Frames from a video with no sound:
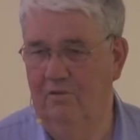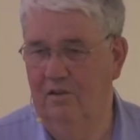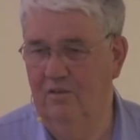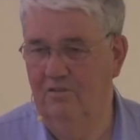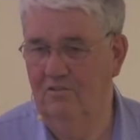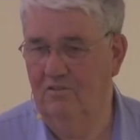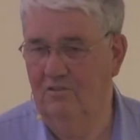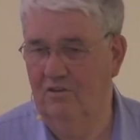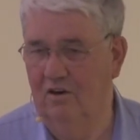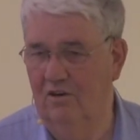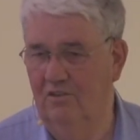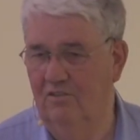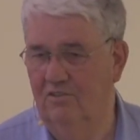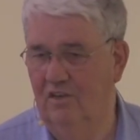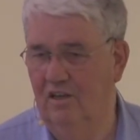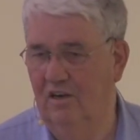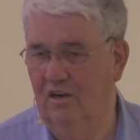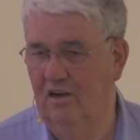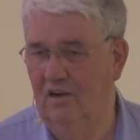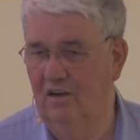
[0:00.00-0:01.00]
and
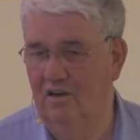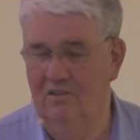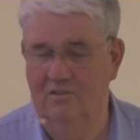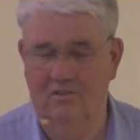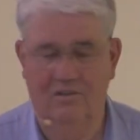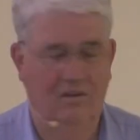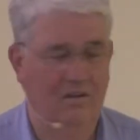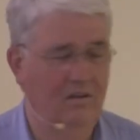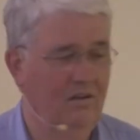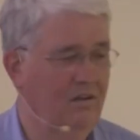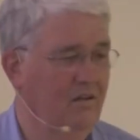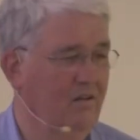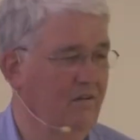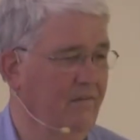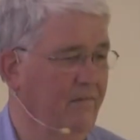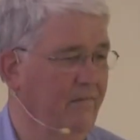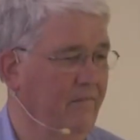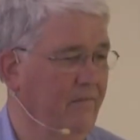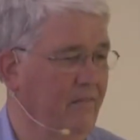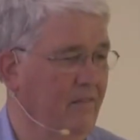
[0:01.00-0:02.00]
starts in on
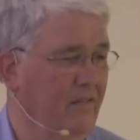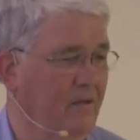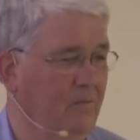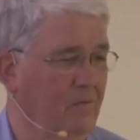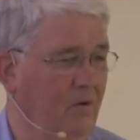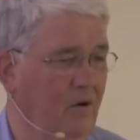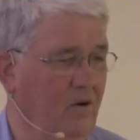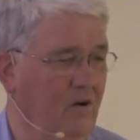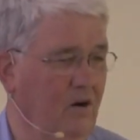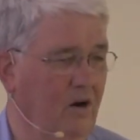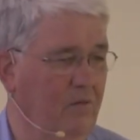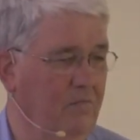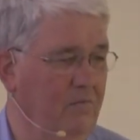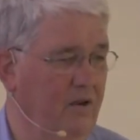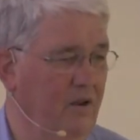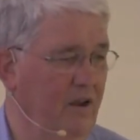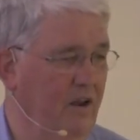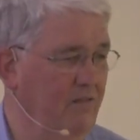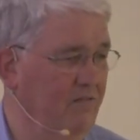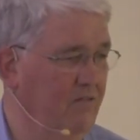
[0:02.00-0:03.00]
us about our
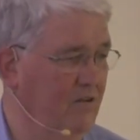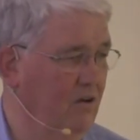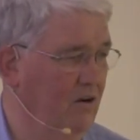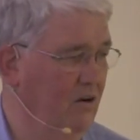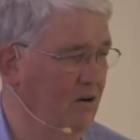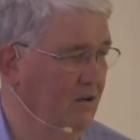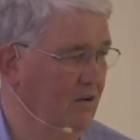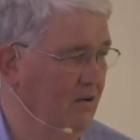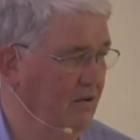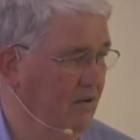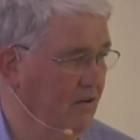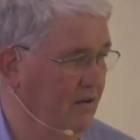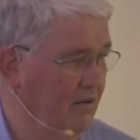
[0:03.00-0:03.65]
behavior,